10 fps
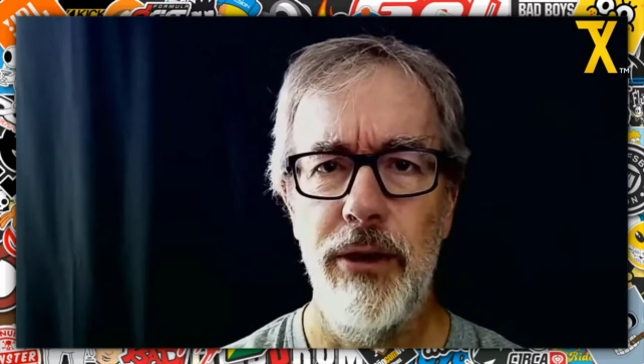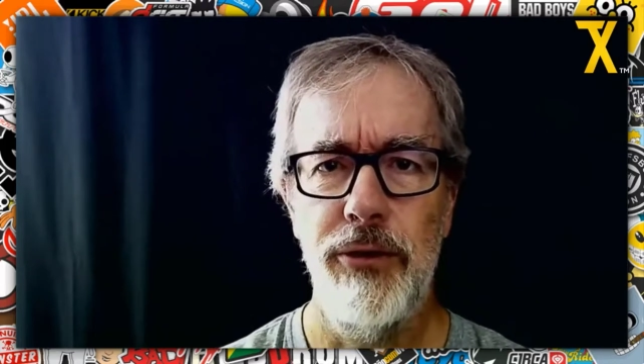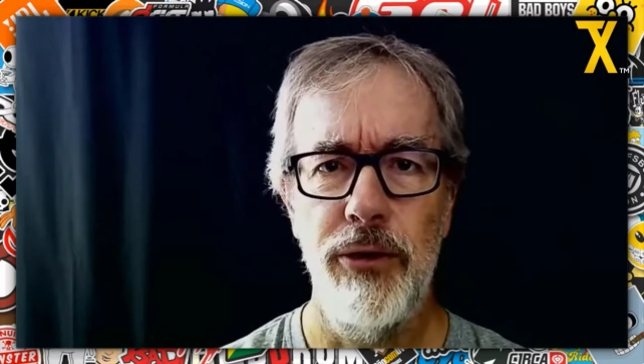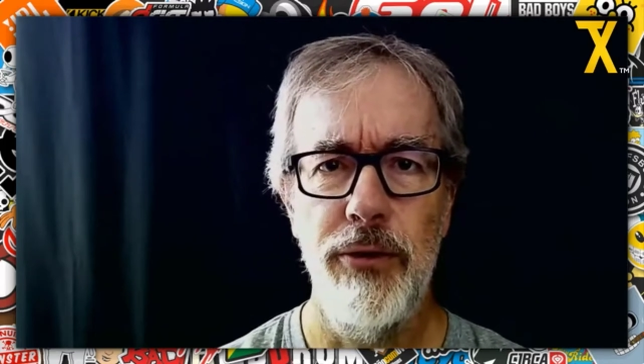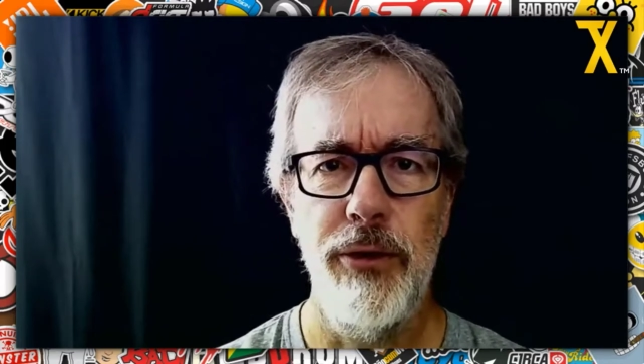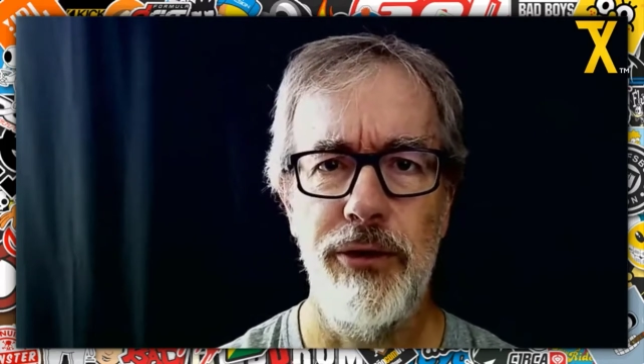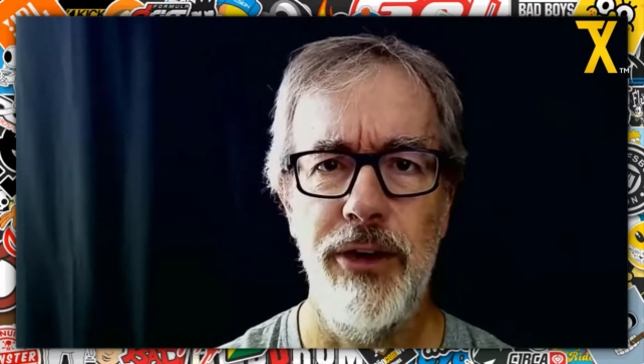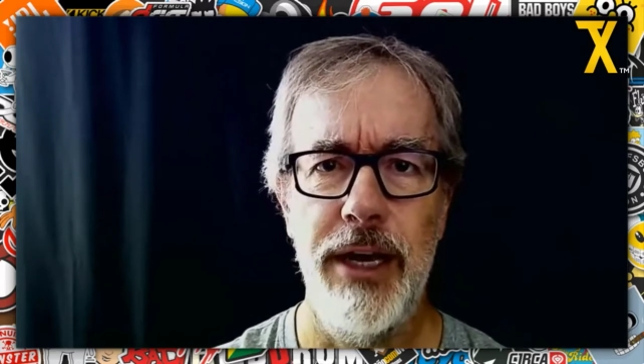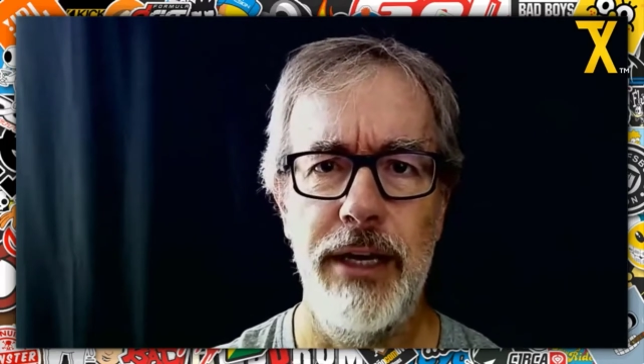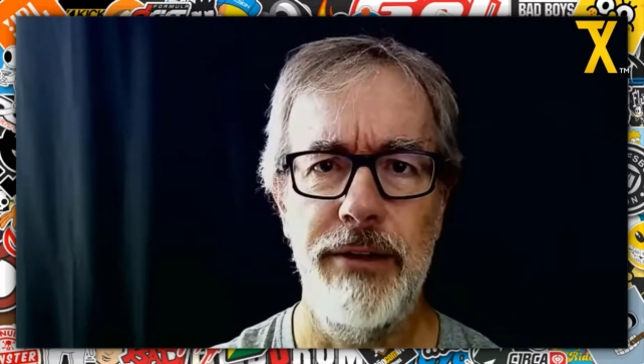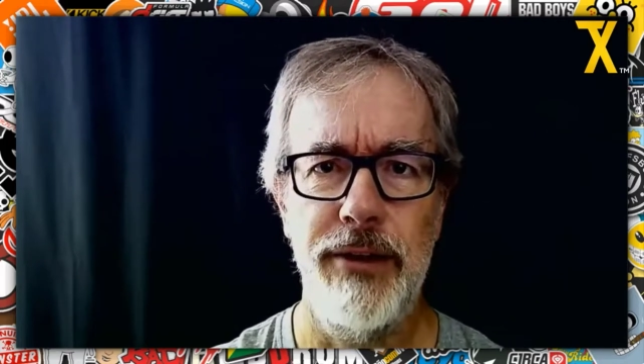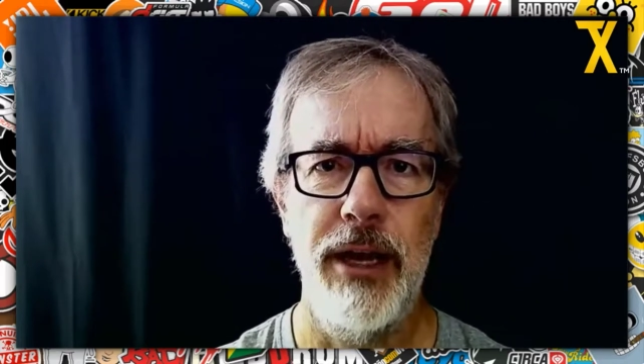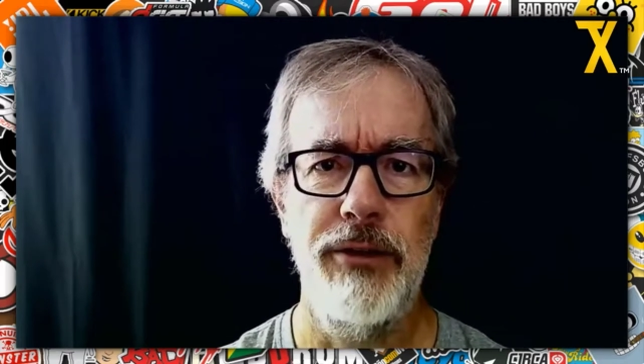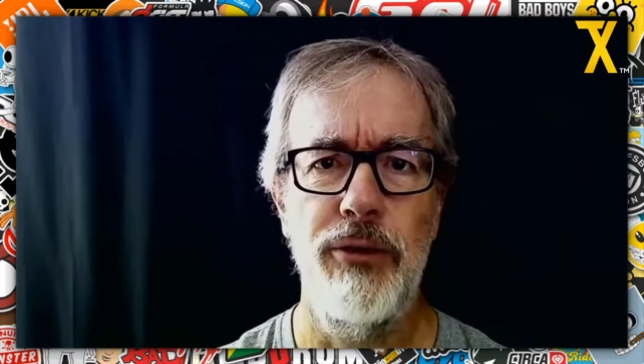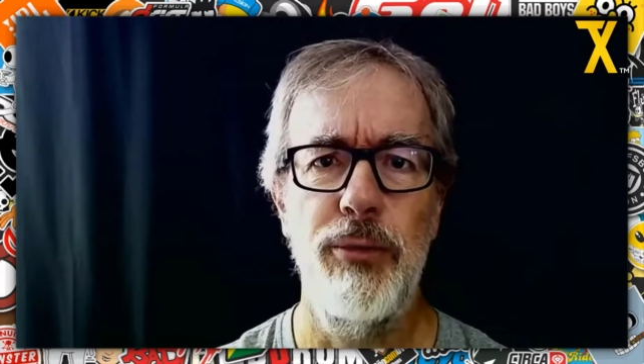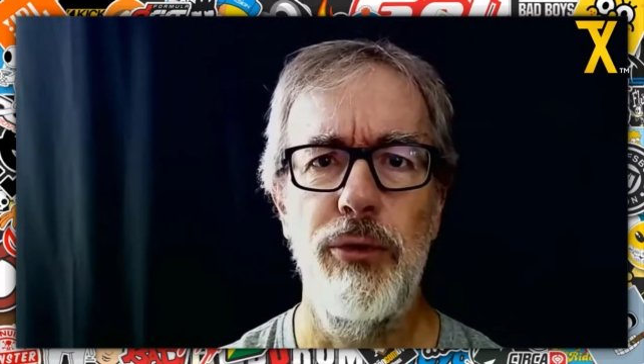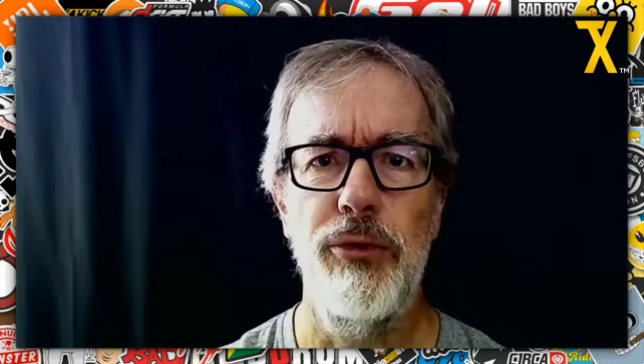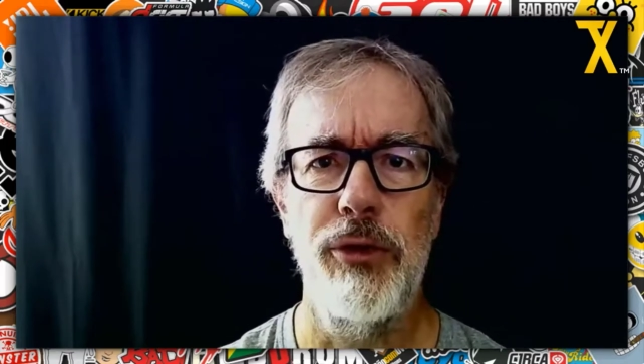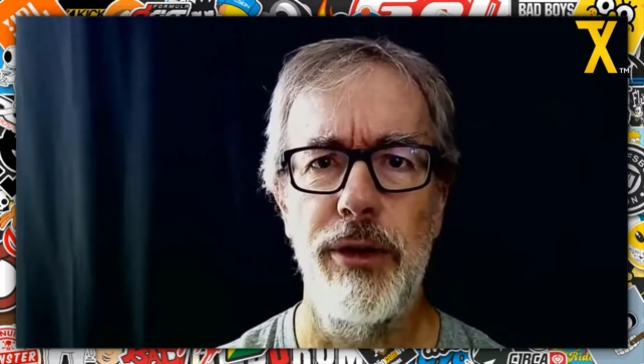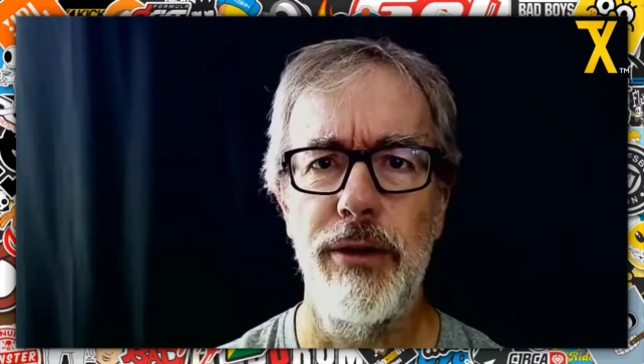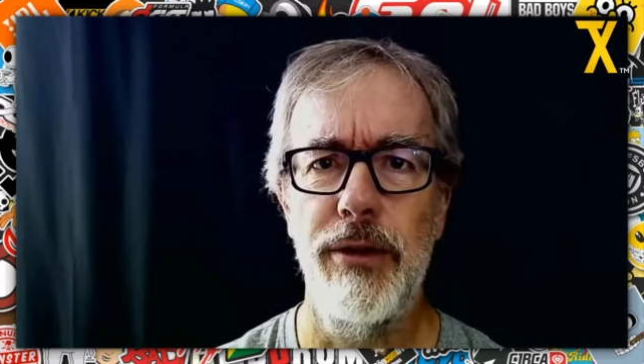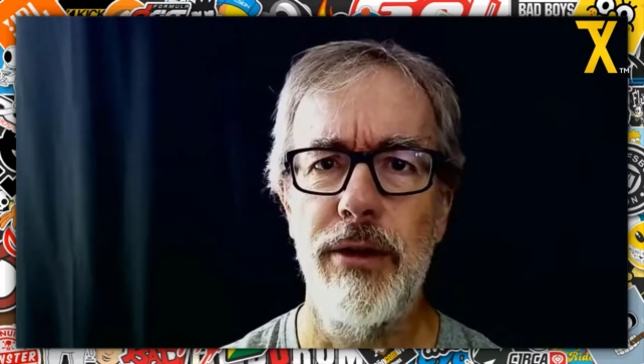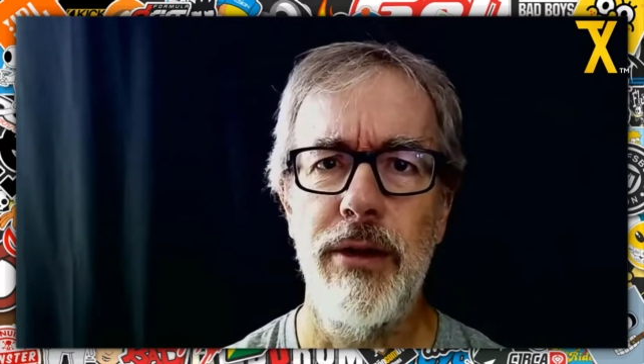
server-side attribution,